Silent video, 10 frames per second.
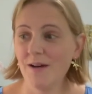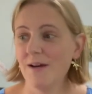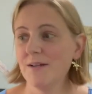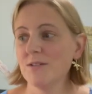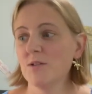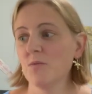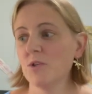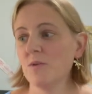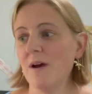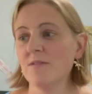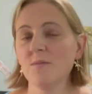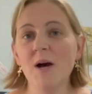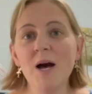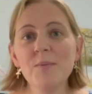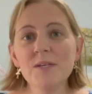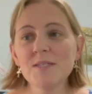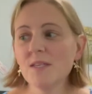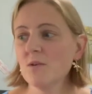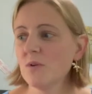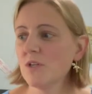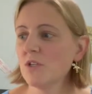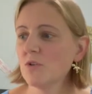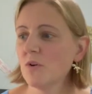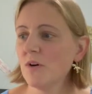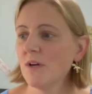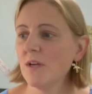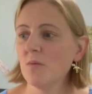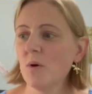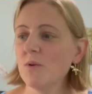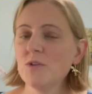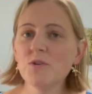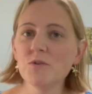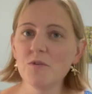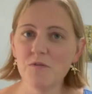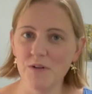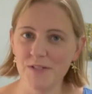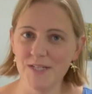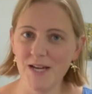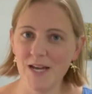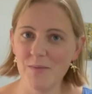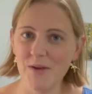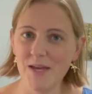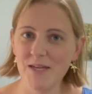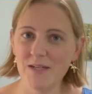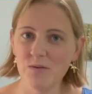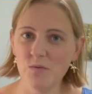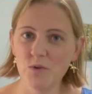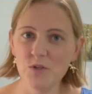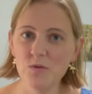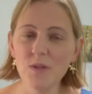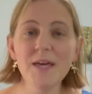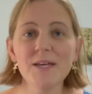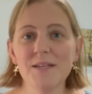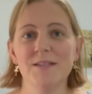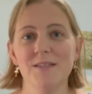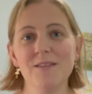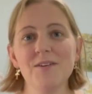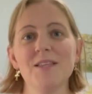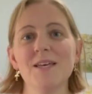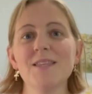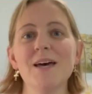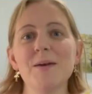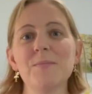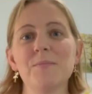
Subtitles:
So would you have some hobbies that you would enjoy? What would you do to fill the time? And would you like living like that?